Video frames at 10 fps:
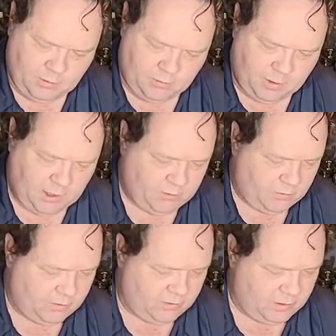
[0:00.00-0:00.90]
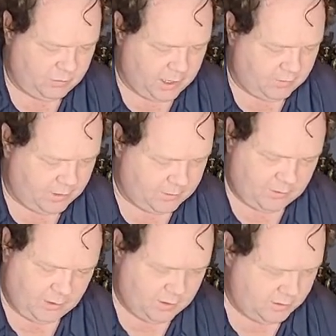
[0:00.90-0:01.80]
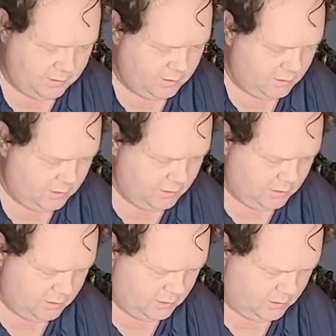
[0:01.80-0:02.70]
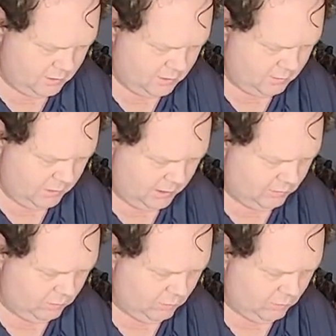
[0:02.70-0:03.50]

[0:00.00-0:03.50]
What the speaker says: What page did we see the back flaps on? Page